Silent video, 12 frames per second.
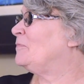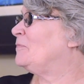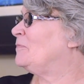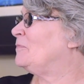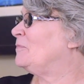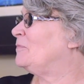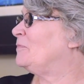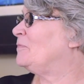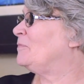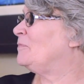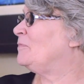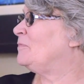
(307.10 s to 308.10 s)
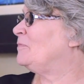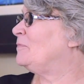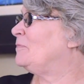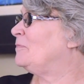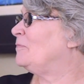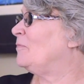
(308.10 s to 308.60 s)

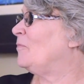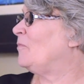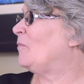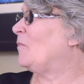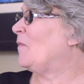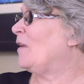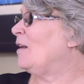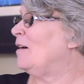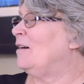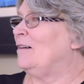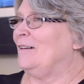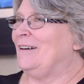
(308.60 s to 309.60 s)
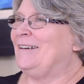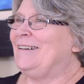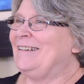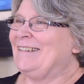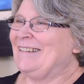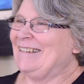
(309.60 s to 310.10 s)

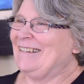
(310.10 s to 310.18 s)
(not speaking)